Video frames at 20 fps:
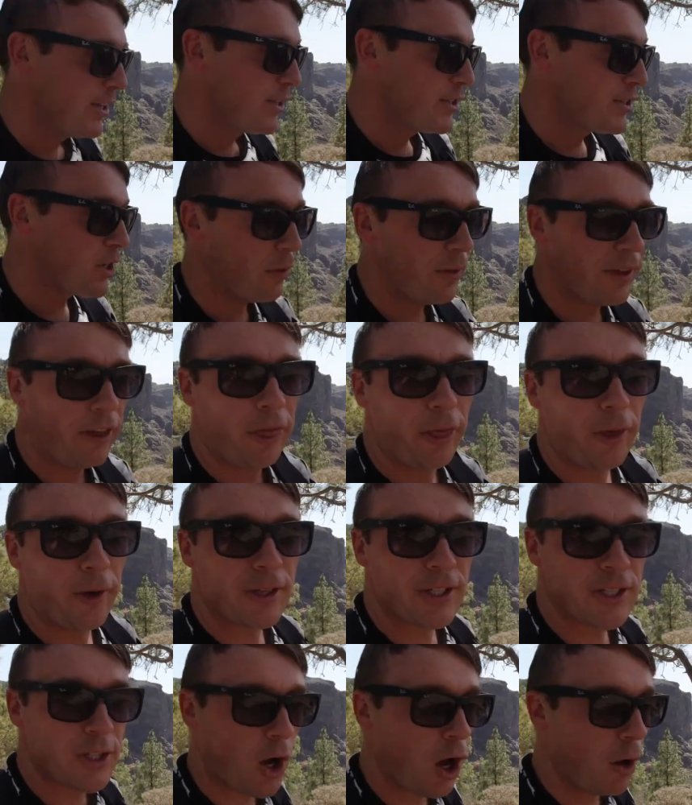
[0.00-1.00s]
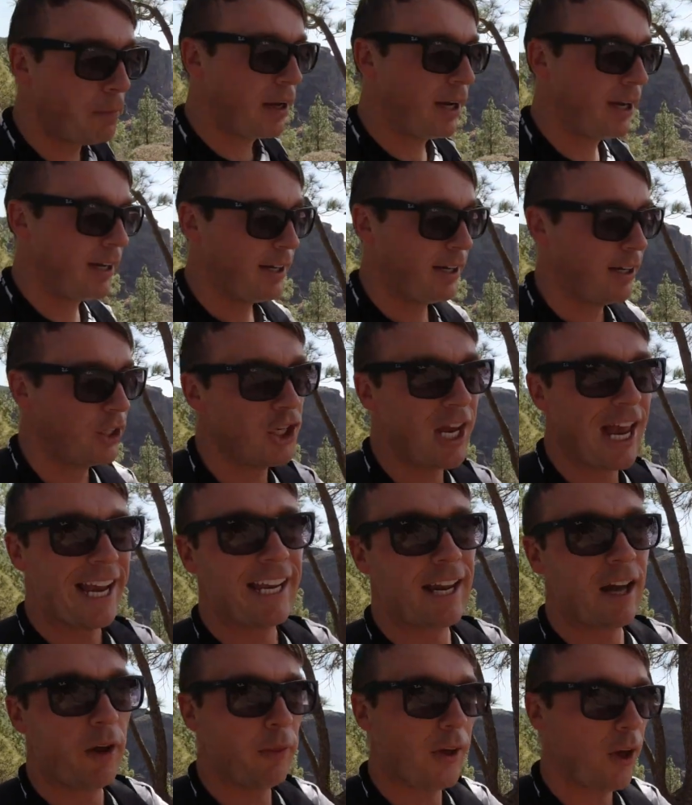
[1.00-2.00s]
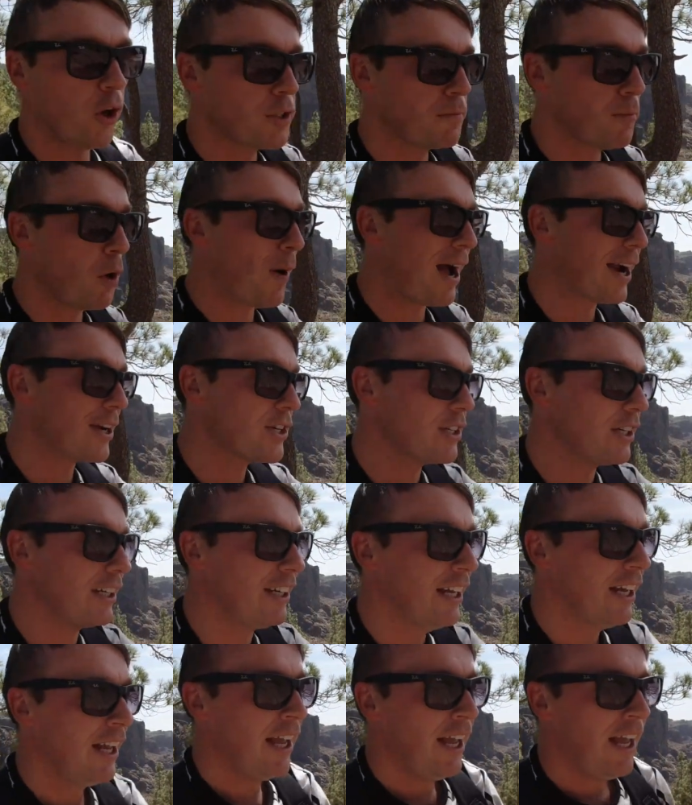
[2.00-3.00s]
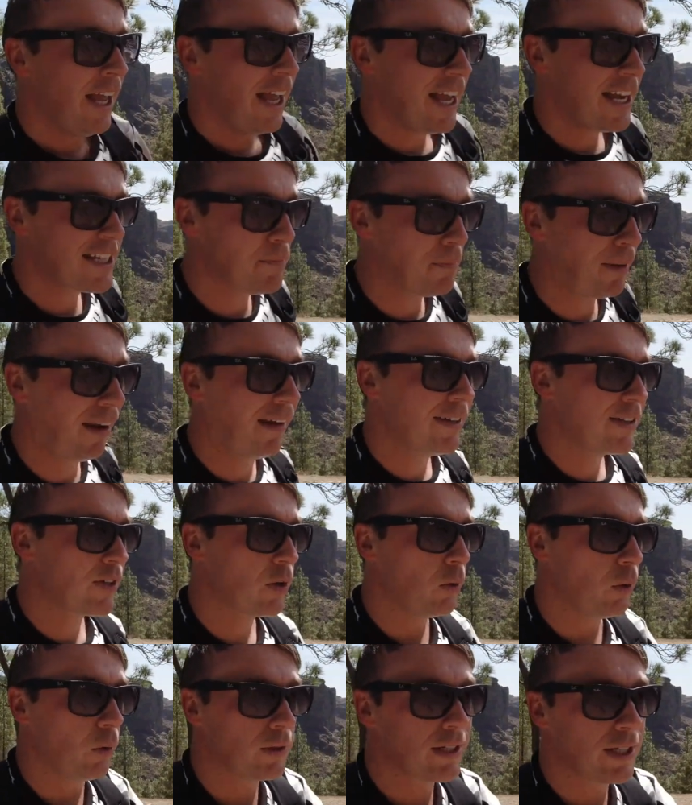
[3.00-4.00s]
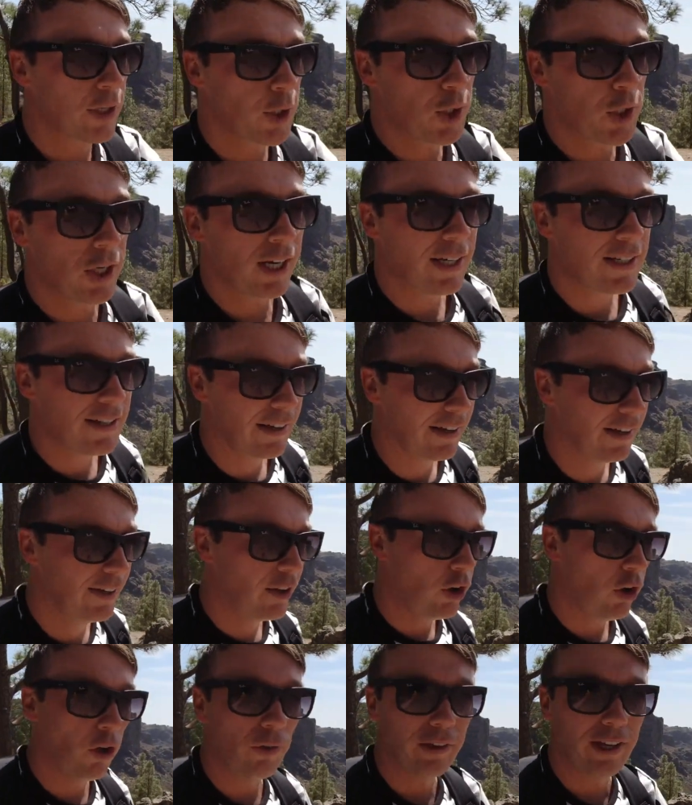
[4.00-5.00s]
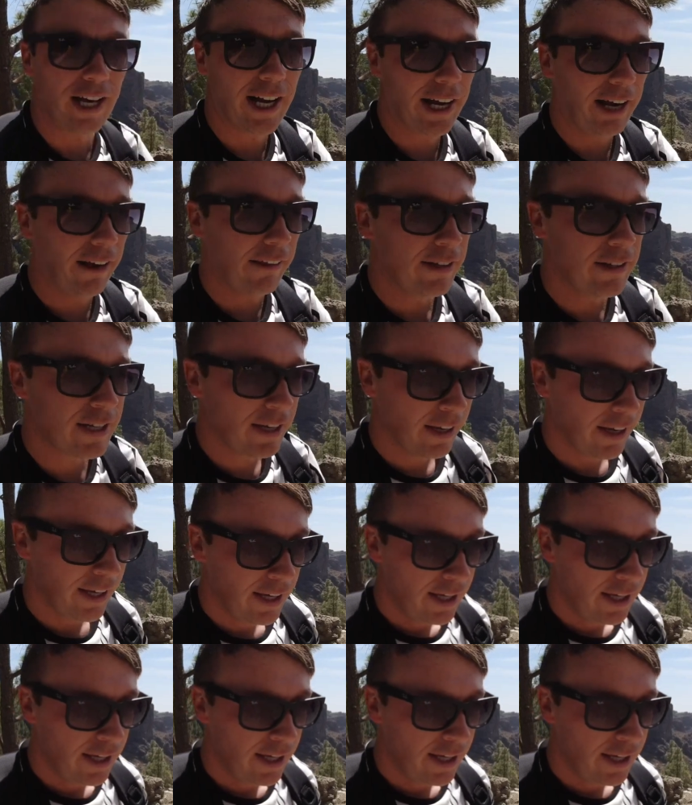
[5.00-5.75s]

So the third stop, checking out the Osmo Action, is a place called Tajida on the island,